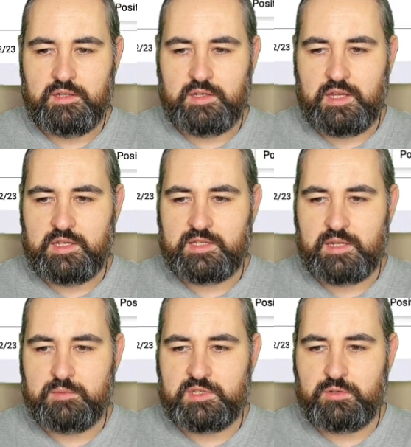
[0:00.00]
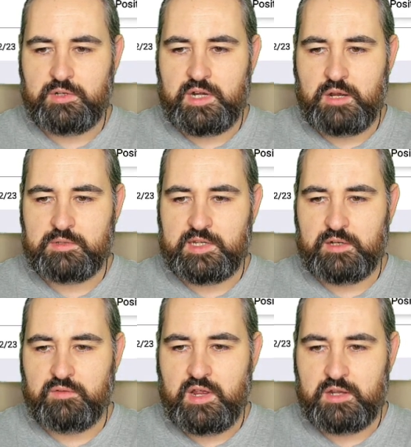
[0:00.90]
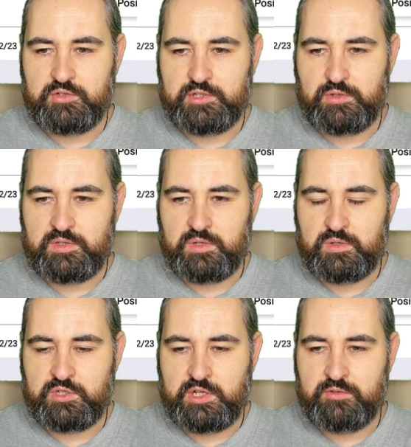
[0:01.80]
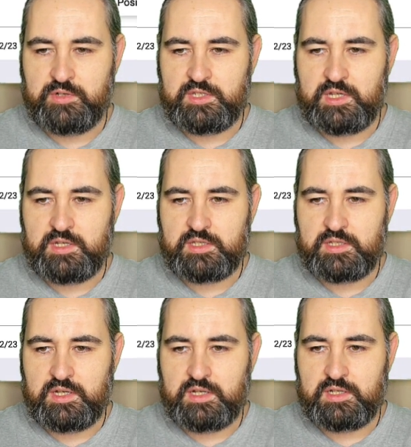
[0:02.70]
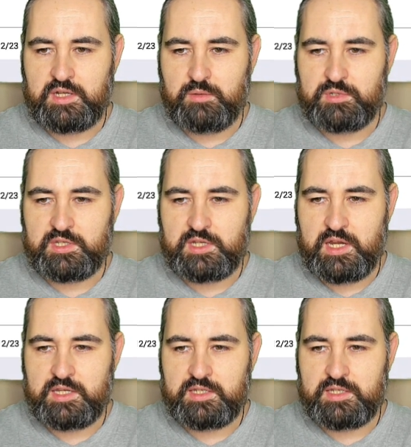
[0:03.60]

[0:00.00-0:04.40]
Again, same story outside of 100 on, on January 6, and I was as high as